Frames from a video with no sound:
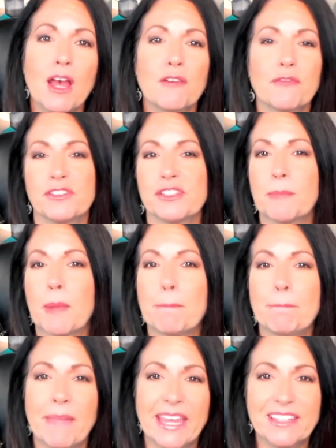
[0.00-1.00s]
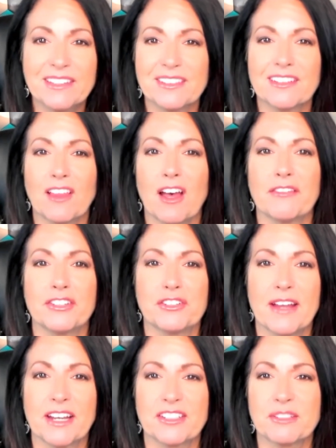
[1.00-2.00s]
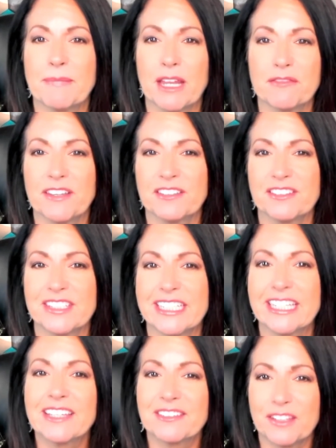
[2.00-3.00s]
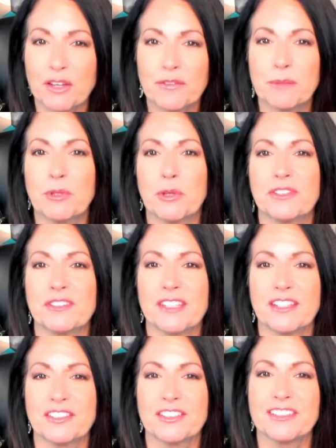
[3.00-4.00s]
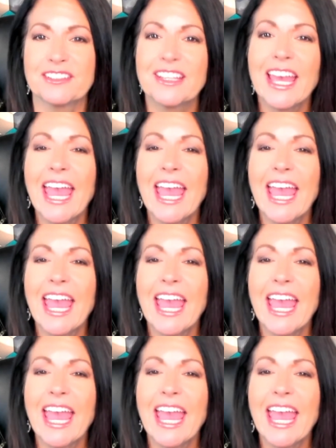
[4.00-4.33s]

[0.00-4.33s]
for some amazing law of attraction manifesting self hypnosis sessions.